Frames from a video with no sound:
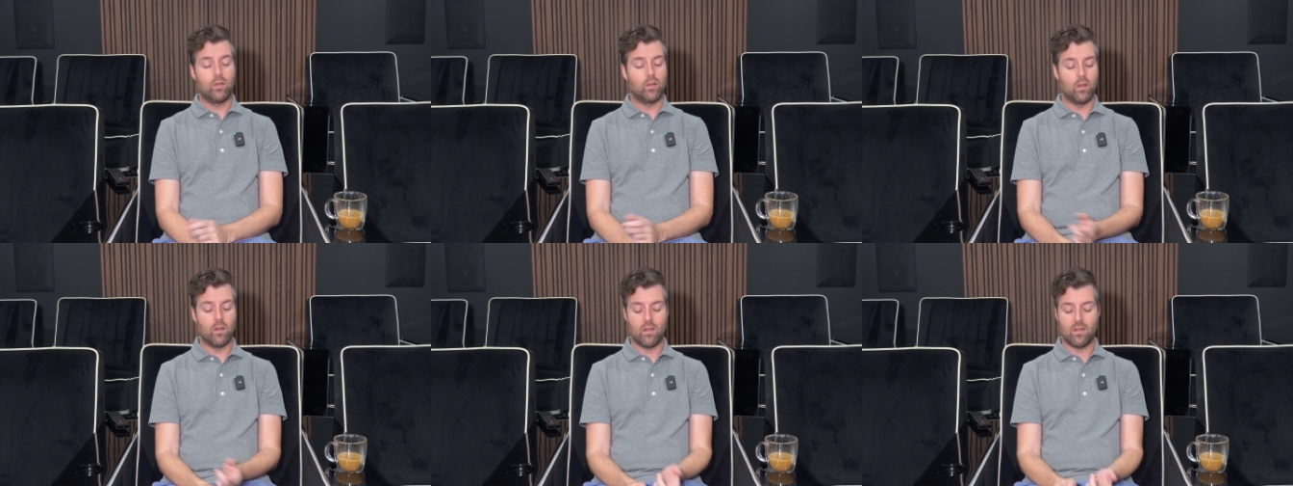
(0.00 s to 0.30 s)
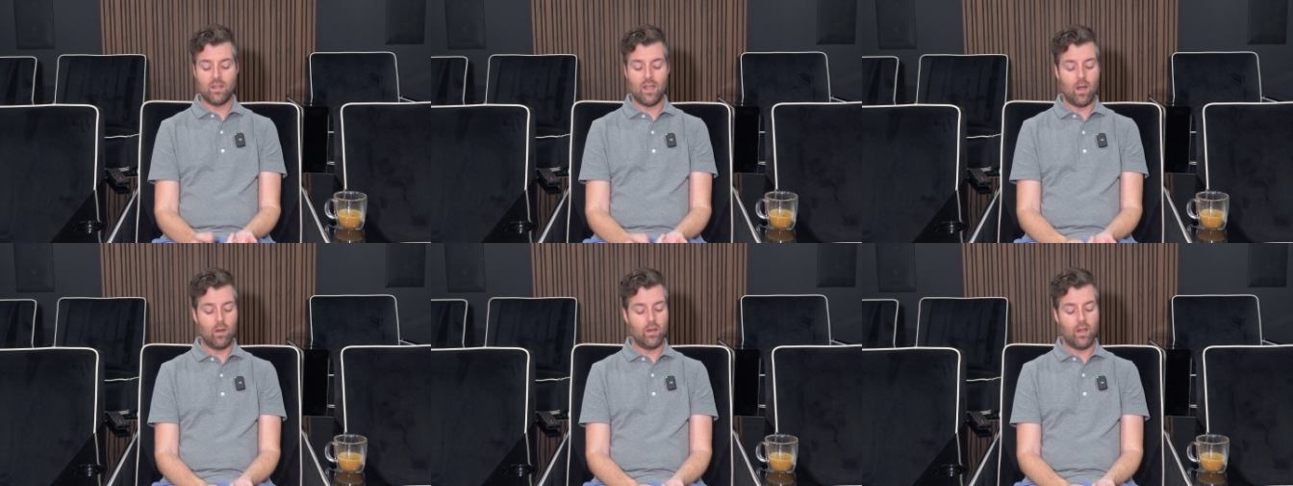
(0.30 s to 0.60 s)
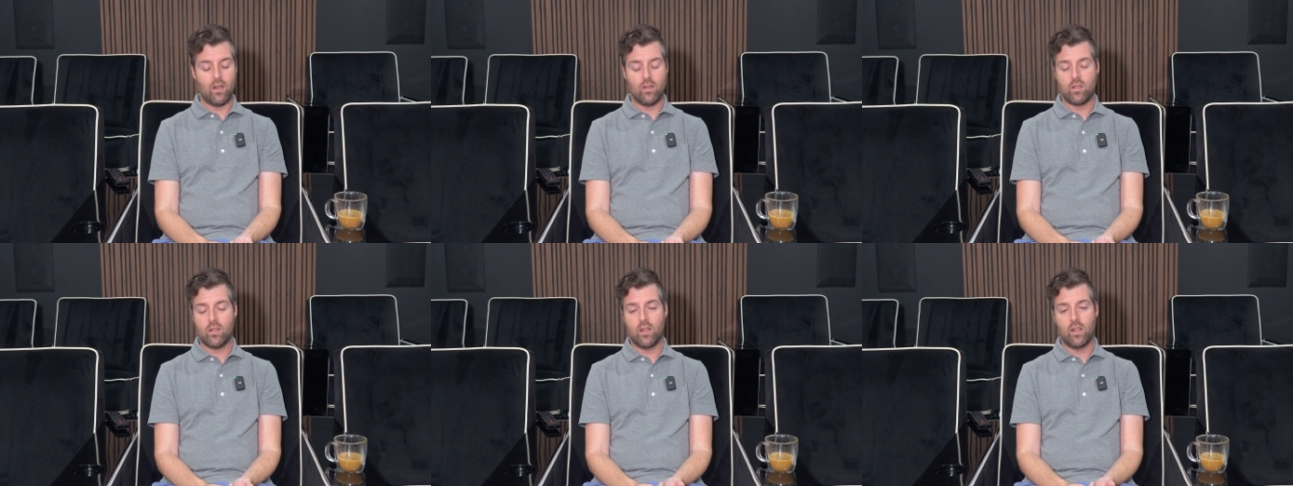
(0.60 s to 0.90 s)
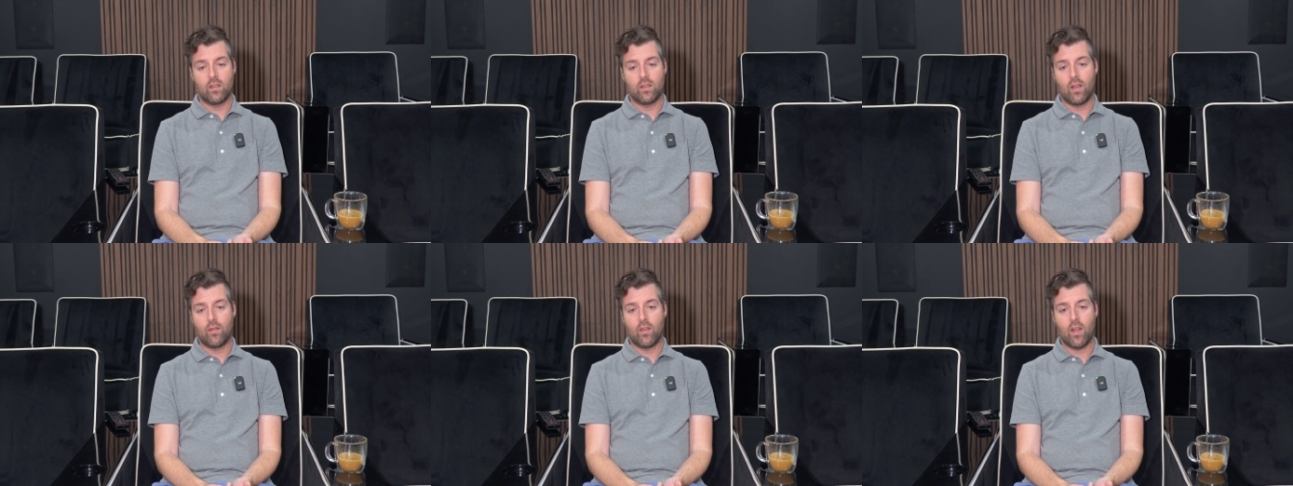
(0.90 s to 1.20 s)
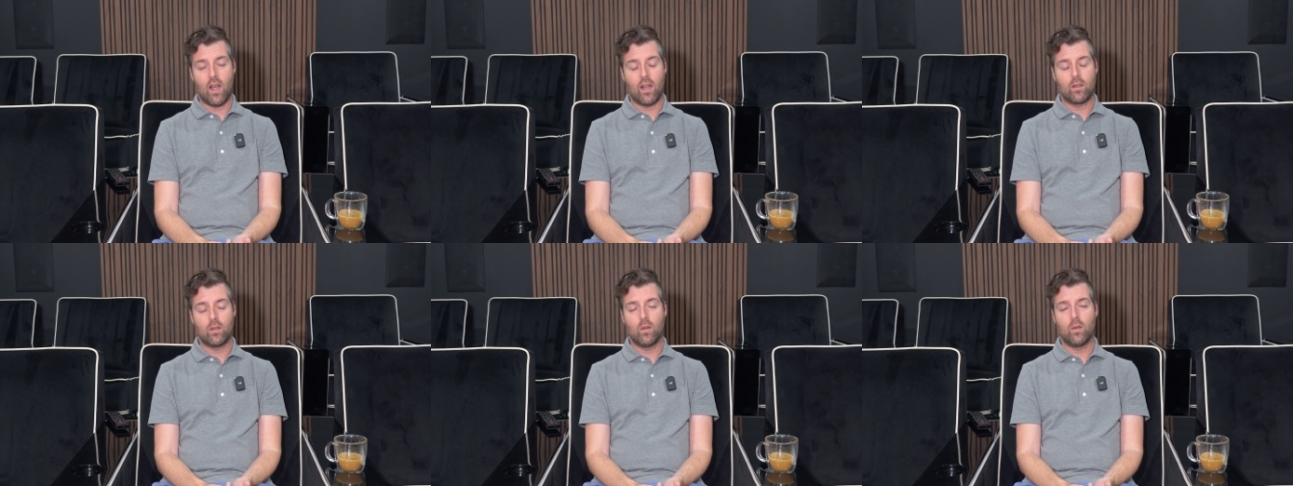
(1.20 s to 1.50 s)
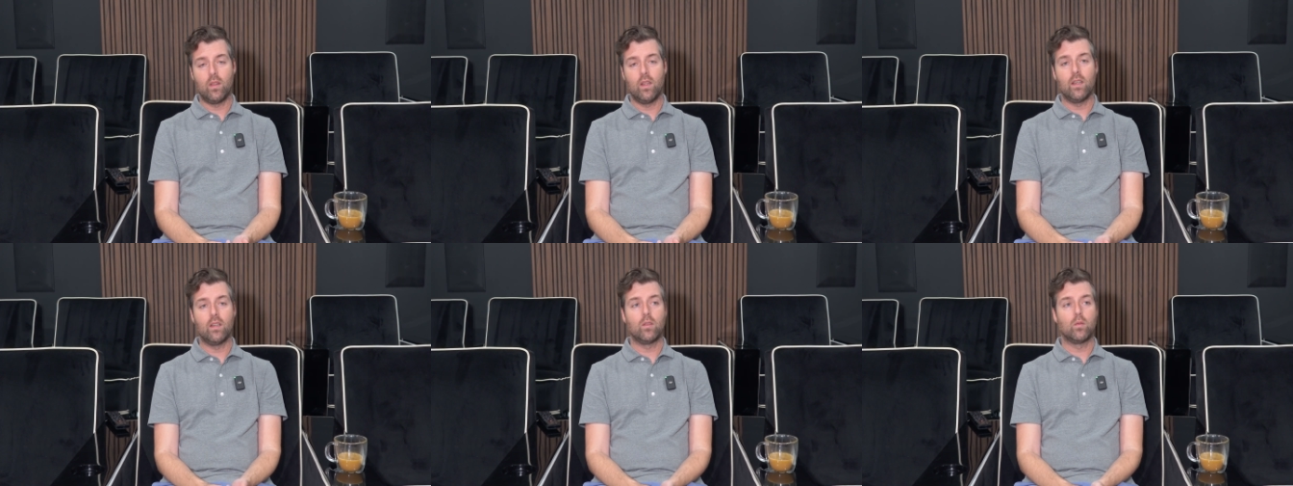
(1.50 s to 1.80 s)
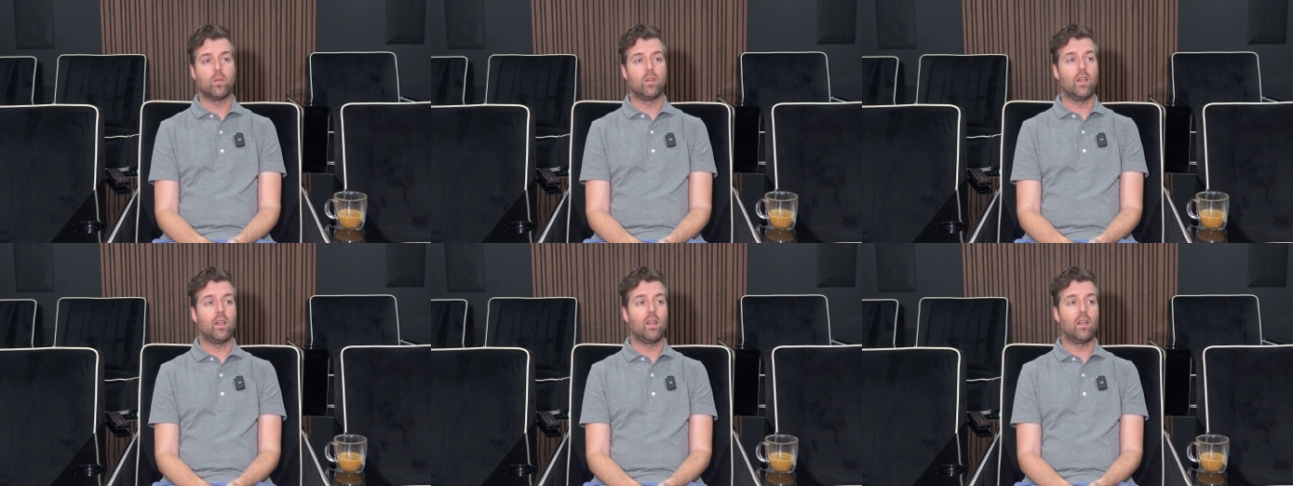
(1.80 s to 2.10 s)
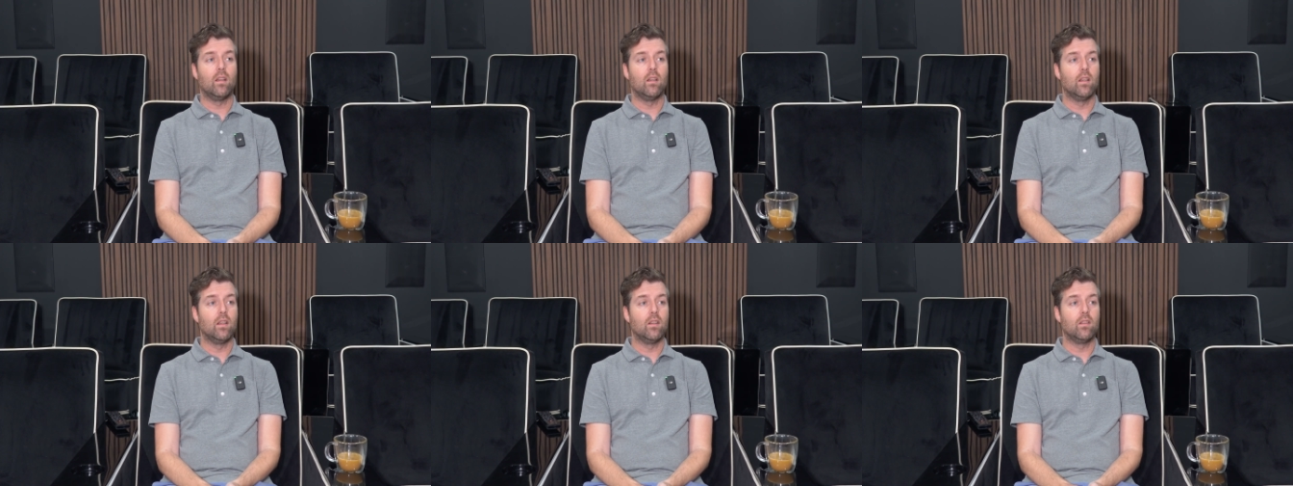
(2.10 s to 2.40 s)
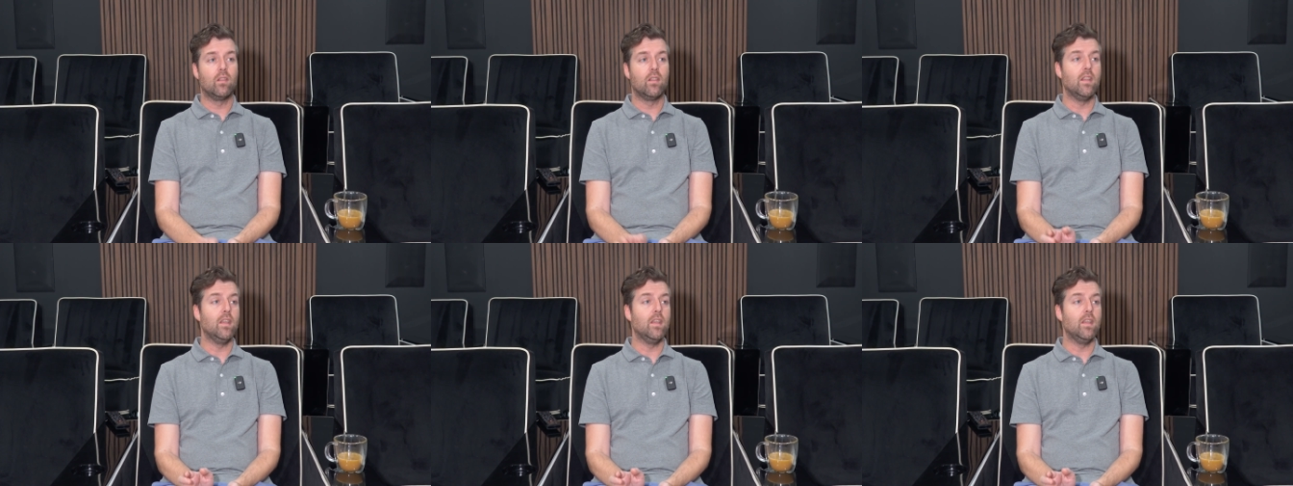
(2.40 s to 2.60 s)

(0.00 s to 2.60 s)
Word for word: So the sound engineers I've talked to think it's ridiculous.